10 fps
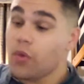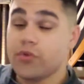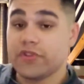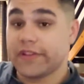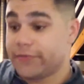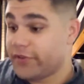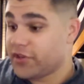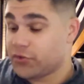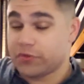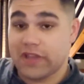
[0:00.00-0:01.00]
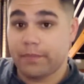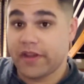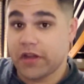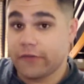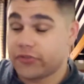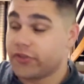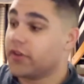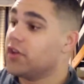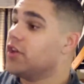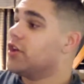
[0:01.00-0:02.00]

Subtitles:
When you guys finish with that petty officer,